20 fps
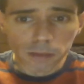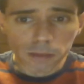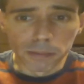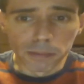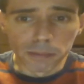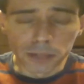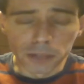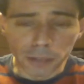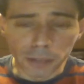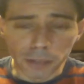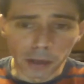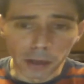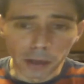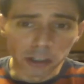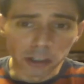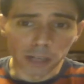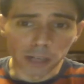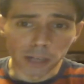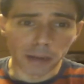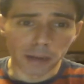To
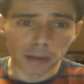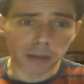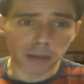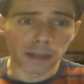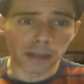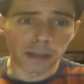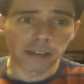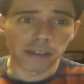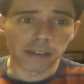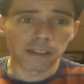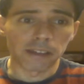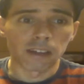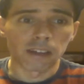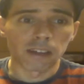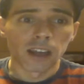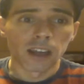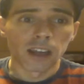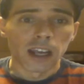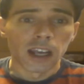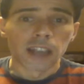build your purpose,
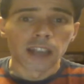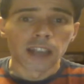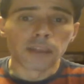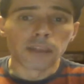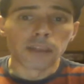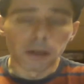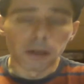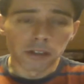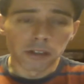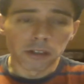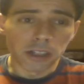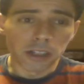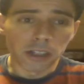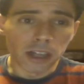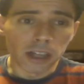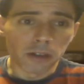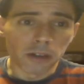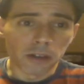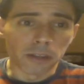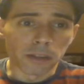to build
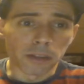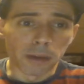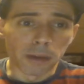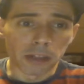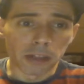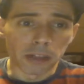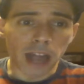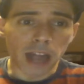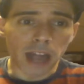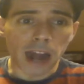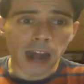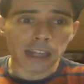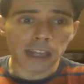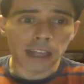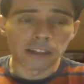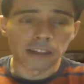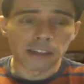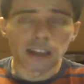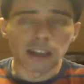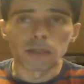an
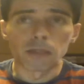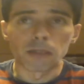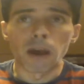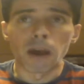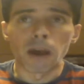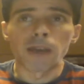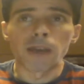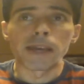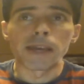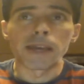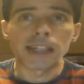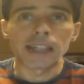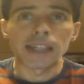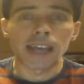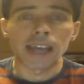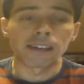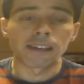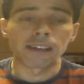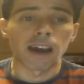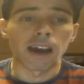audience on the web, it
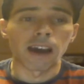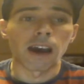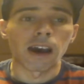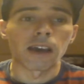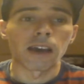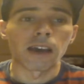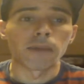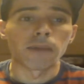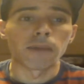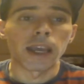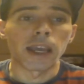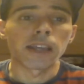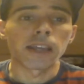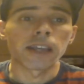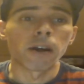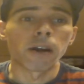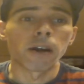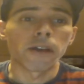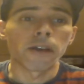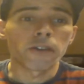takes time. And
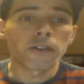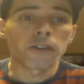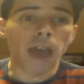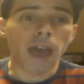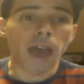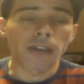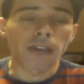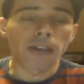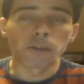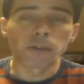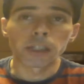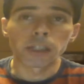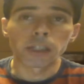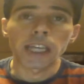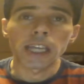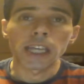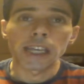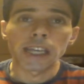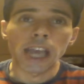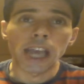if you have a really
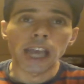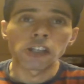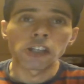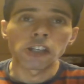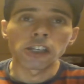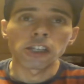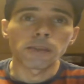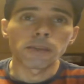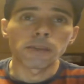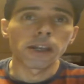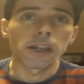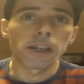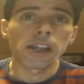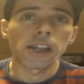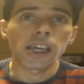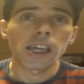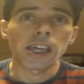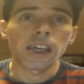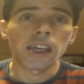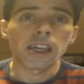engaging
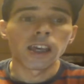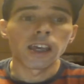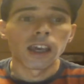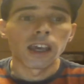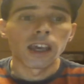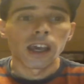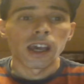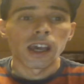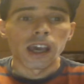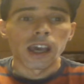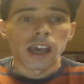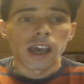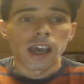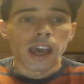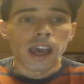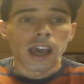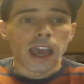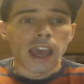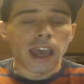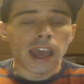community
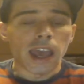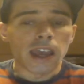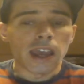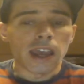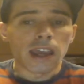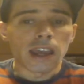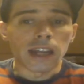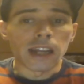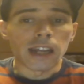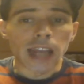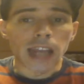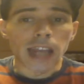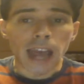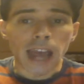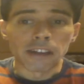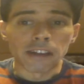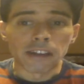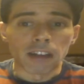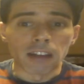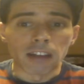and it
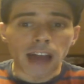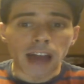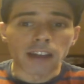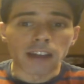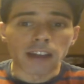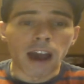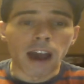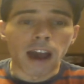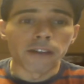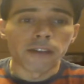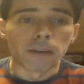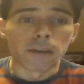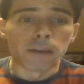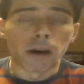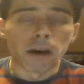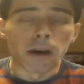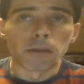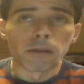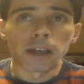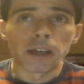has a lot to offer the
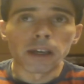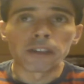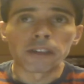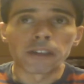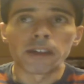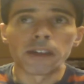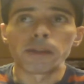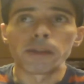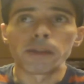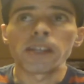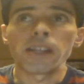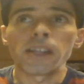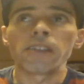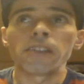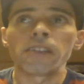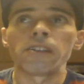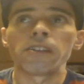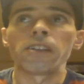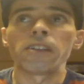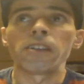public, some of
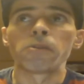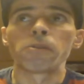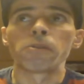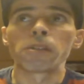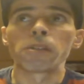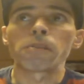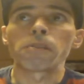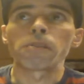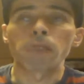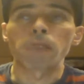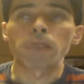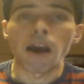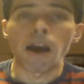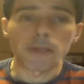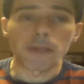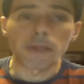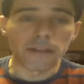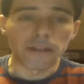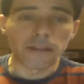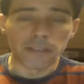these really
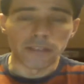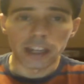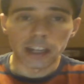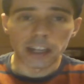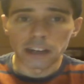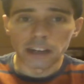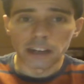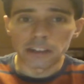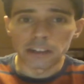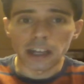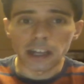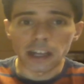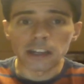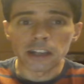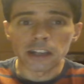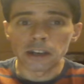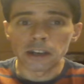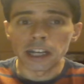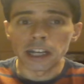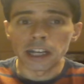prominent figures in
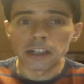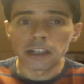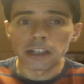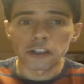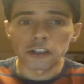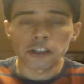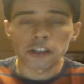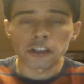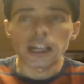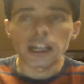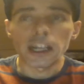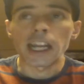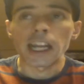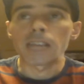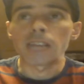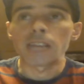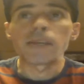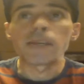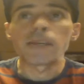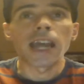your industry, and it
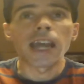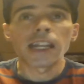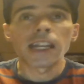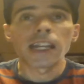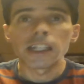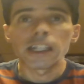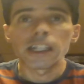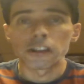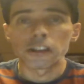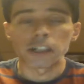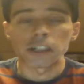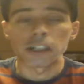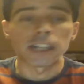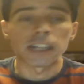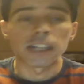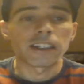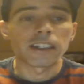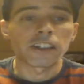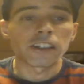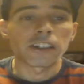could be any industry, it
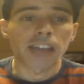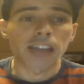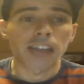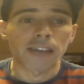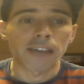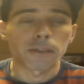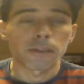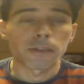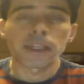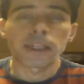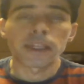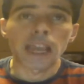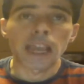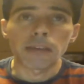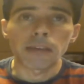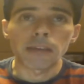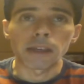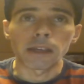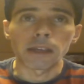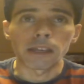doesn't just have to be
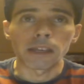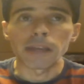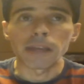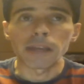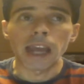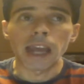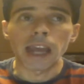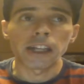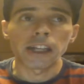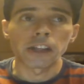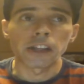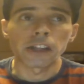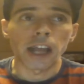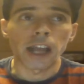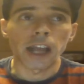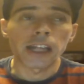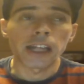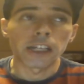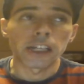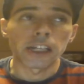gaming, it could be
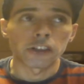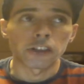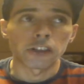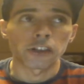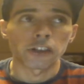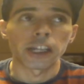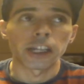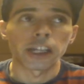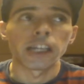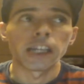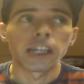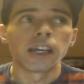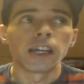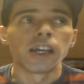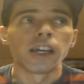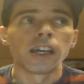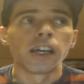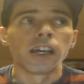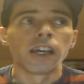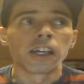any industry,
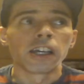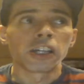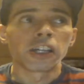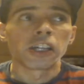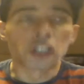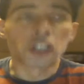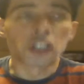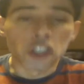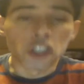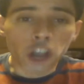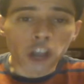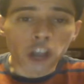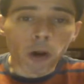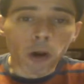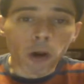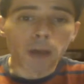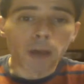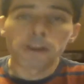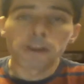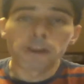could show
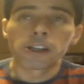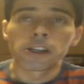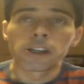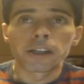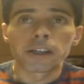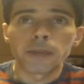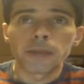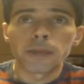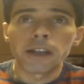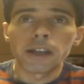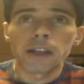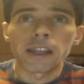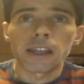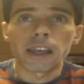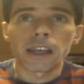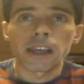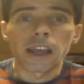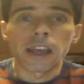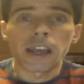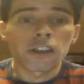up in your
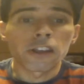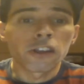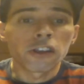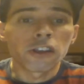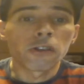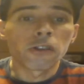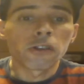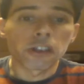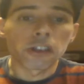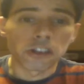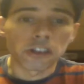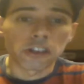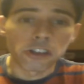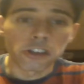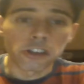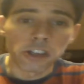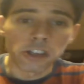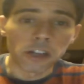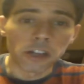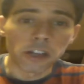community, and you can
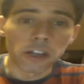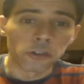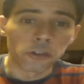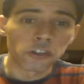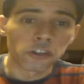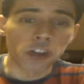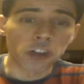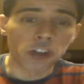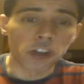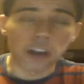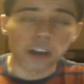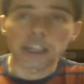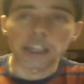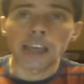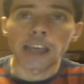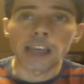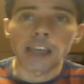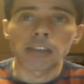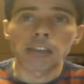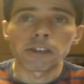start to
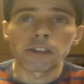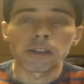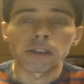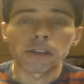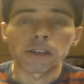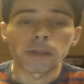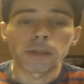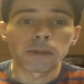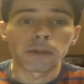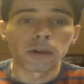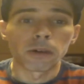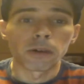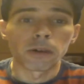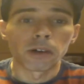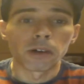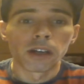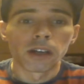engage with these people